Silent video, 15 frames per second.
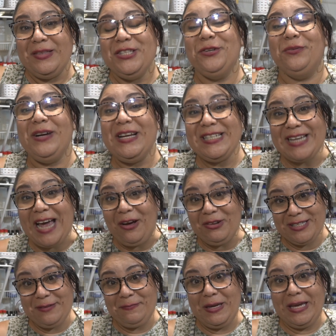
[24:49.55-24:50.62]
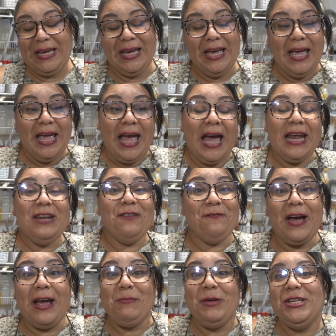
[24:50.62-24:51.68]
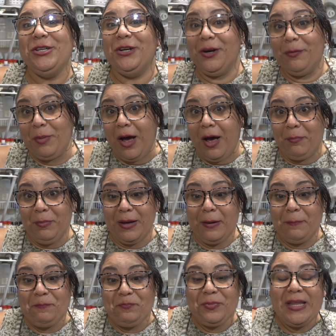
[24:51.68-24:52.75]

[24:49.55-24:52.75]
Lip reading: to reach out to me and invite me to her pop-up.